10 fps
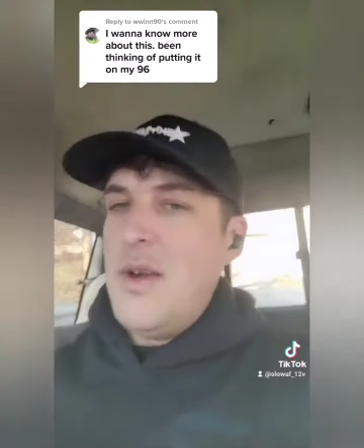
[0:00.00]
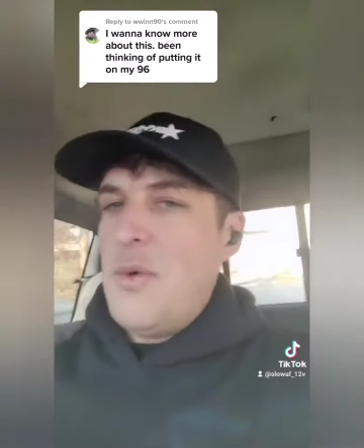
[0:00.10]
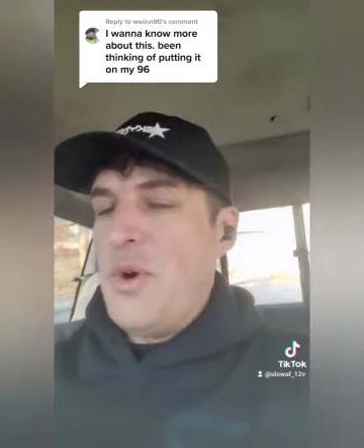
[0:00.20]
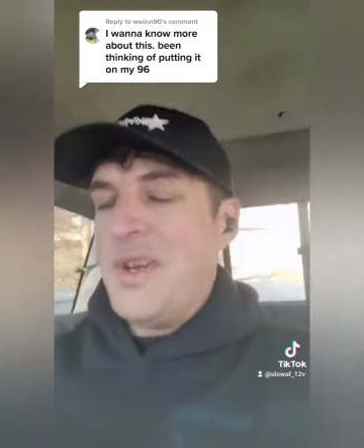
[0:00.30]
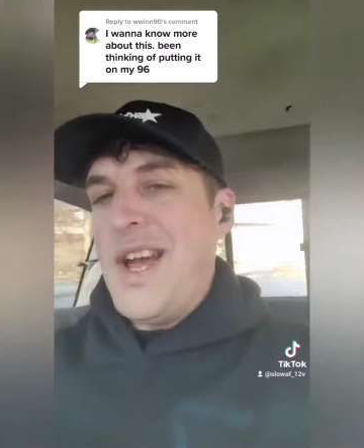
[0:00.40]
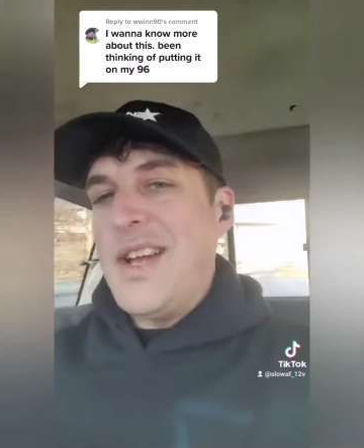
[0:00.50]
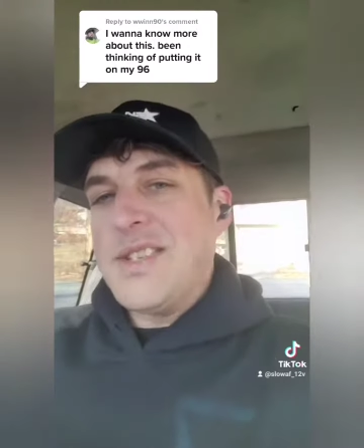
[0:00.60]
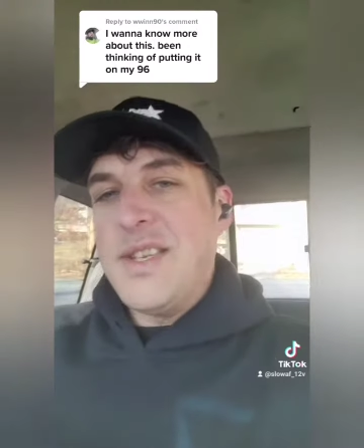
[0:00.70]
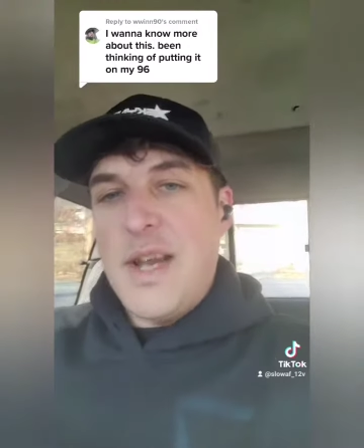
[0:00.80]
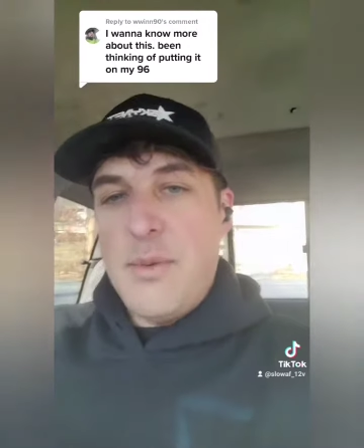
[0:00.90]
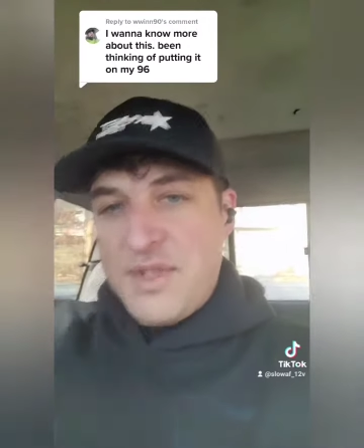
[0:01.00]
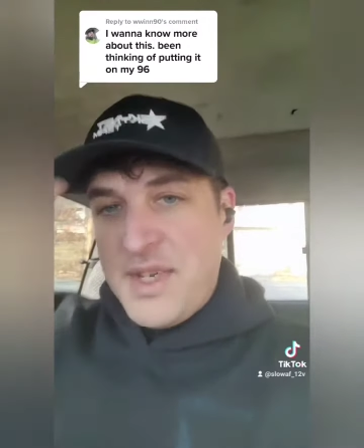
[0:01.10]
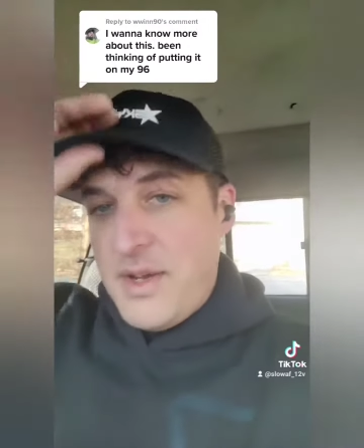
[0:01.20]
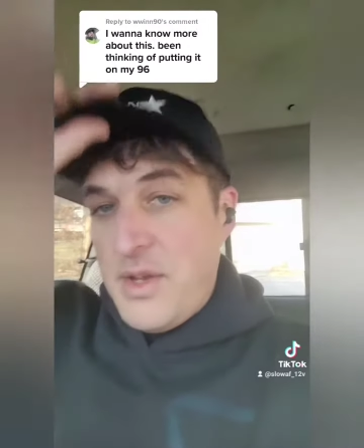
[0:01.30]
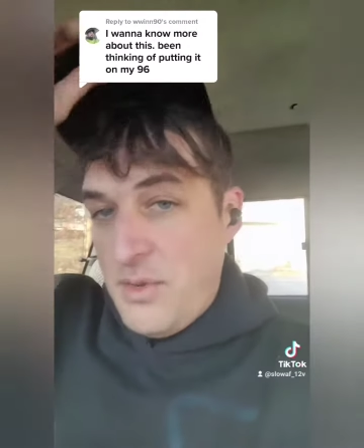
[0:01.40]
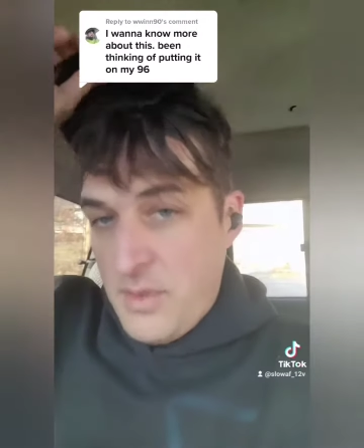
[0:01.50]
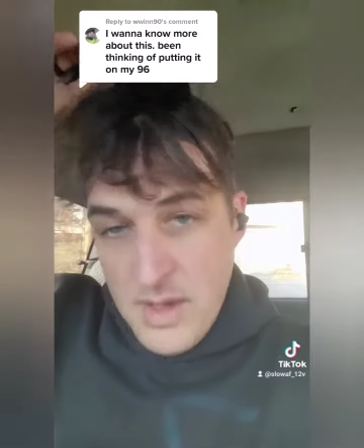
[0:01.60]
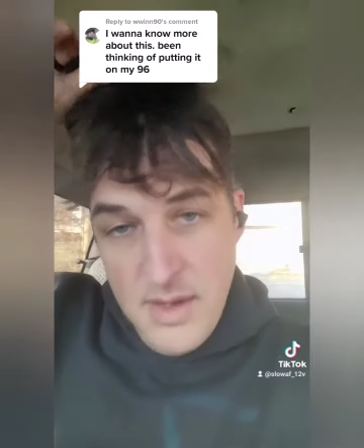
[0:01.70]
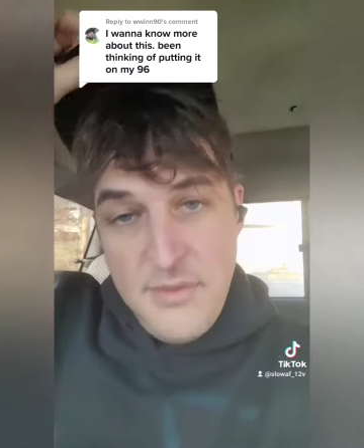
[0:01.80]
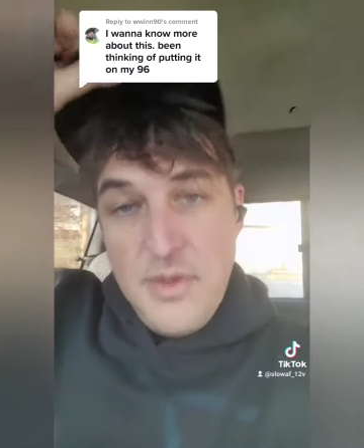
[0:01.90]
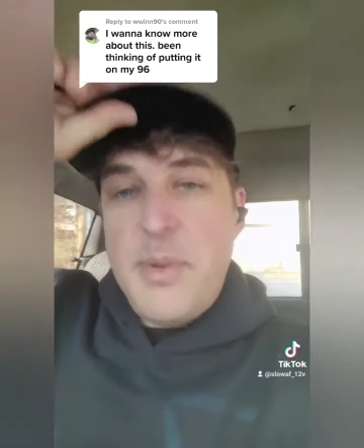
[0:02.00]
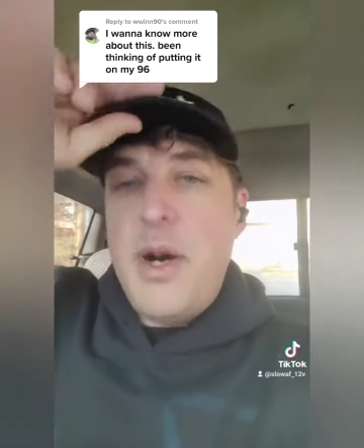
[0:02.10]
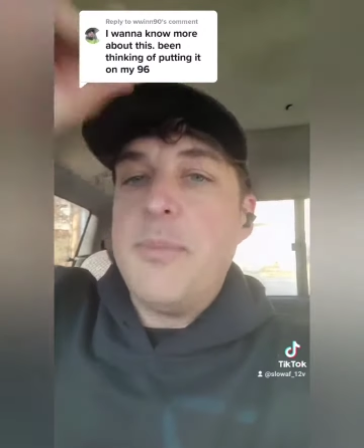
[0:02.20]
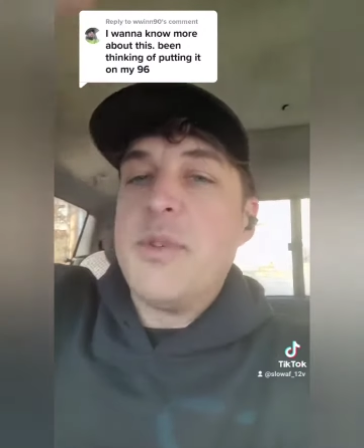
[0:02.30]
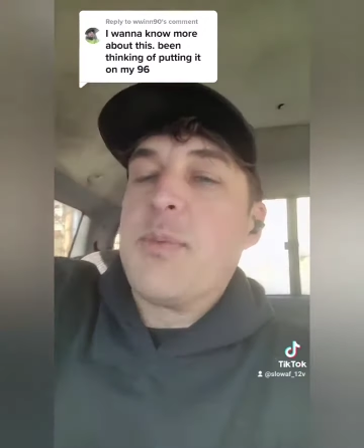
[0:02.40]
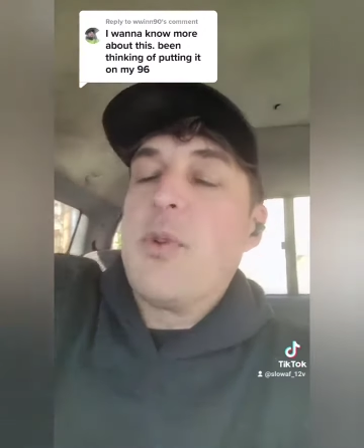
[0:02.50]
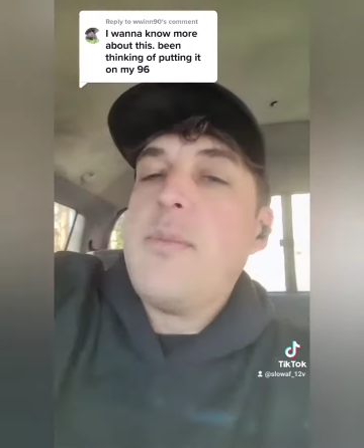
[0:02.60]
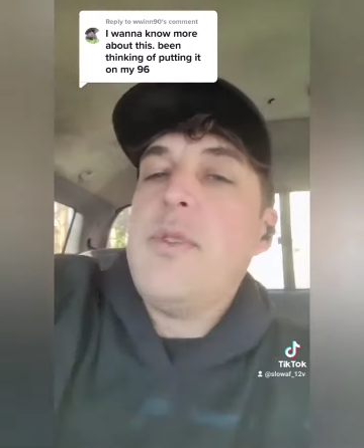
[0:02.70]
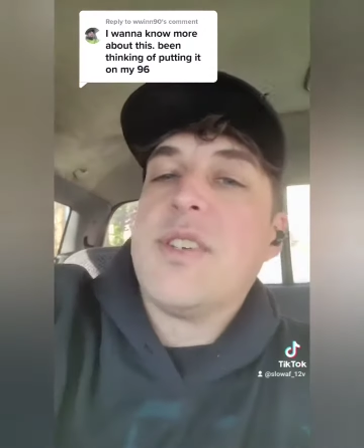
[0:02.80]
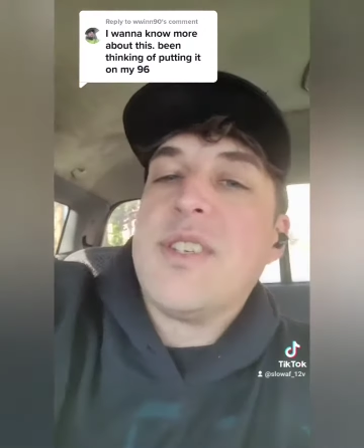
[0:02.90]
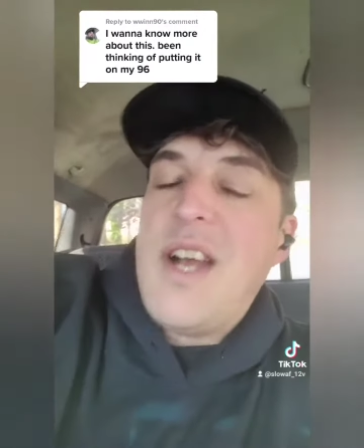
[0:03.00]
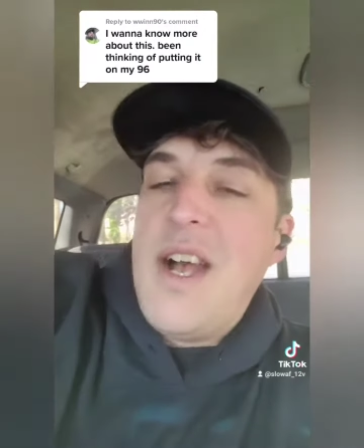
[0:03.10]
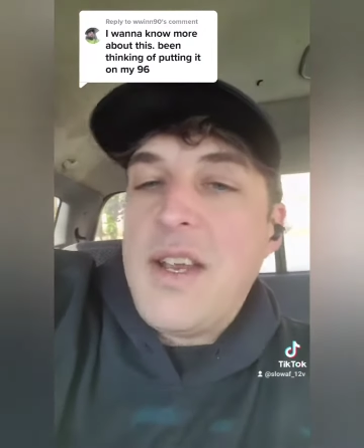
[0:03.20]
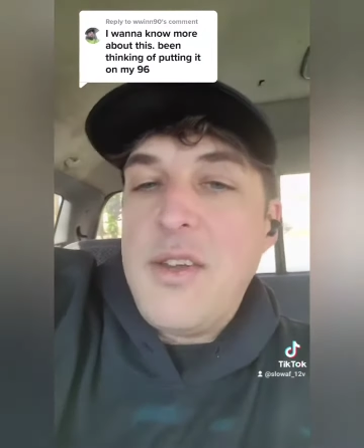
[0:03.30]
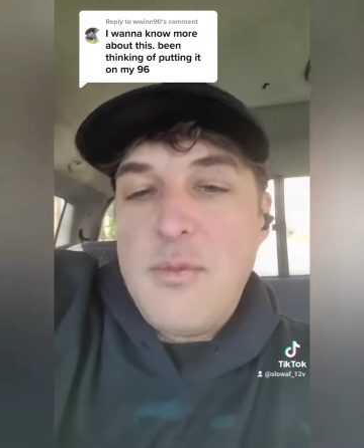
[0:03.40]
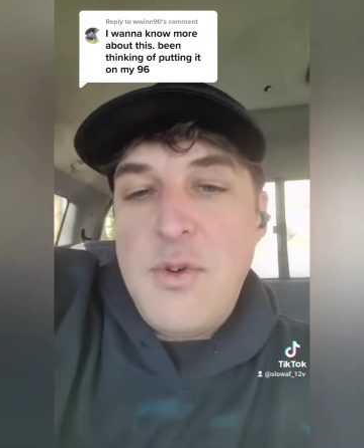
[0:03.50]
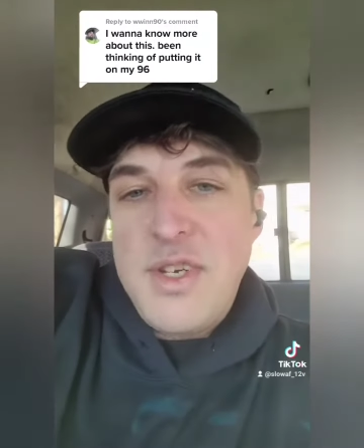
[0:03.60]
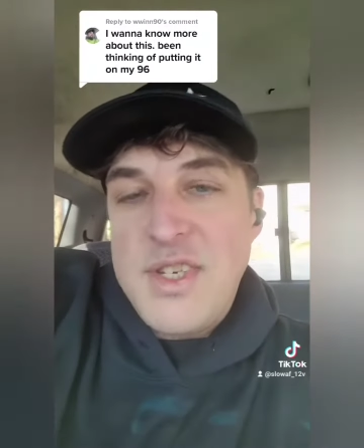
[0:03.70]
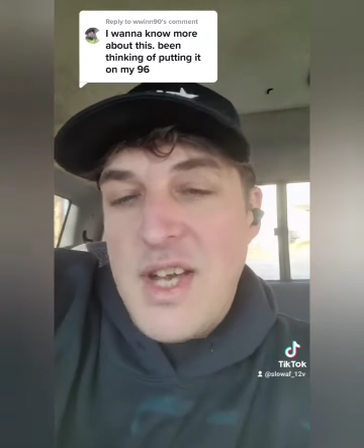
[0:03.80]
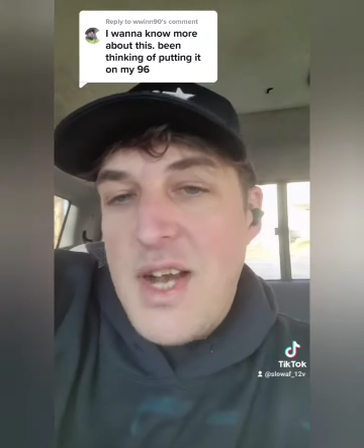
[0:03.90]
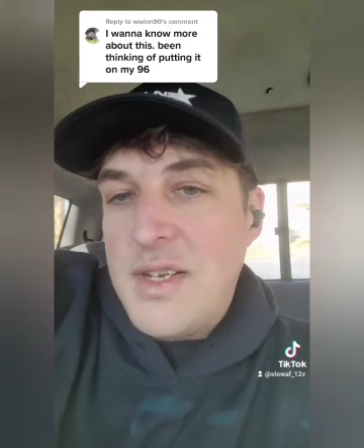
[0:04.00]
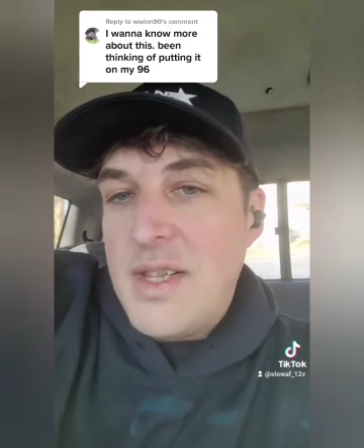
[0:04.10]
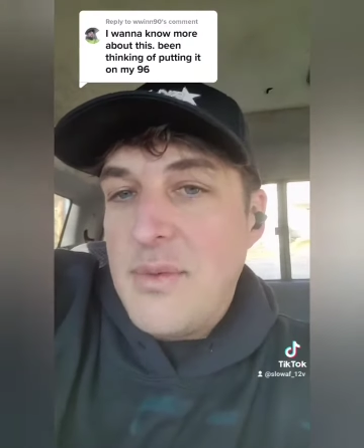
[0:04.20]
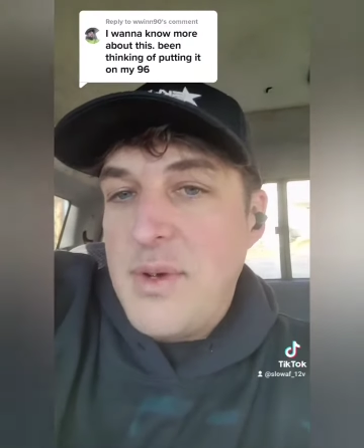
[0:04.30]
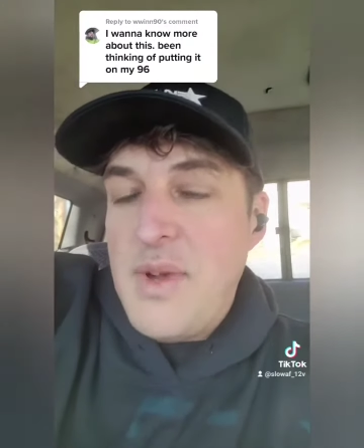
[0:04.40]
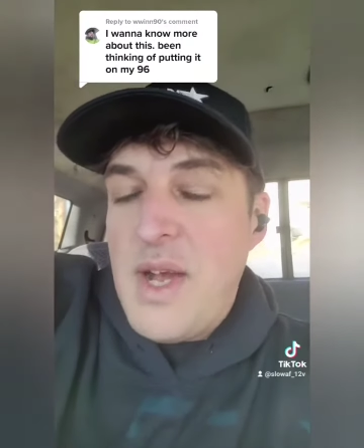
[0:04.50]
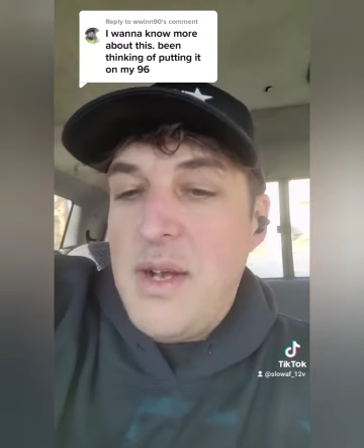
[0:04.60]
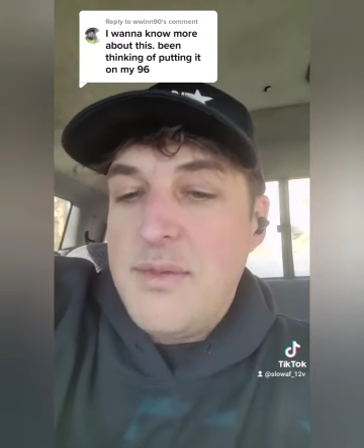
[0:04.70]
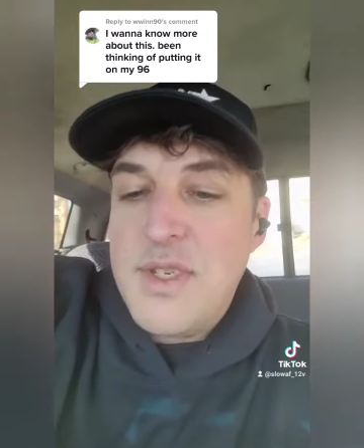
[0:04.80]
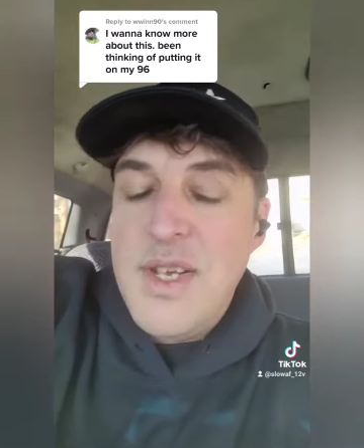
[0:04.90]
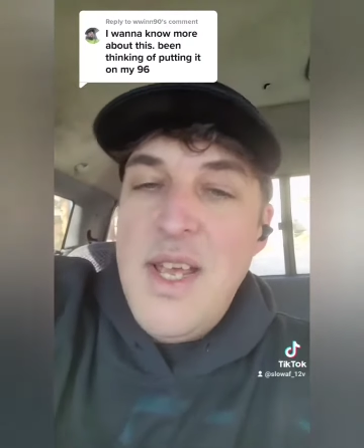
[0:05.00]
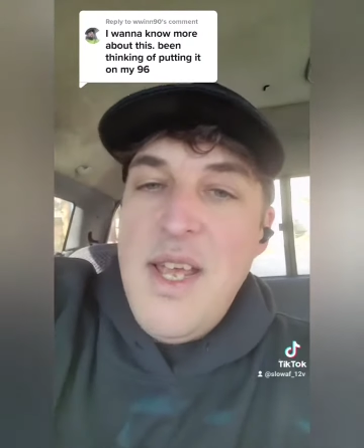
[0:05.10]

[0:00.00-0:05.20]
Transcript: One last thing I will tell you, if the pump is pretty much stock and you're running stock delivery valves,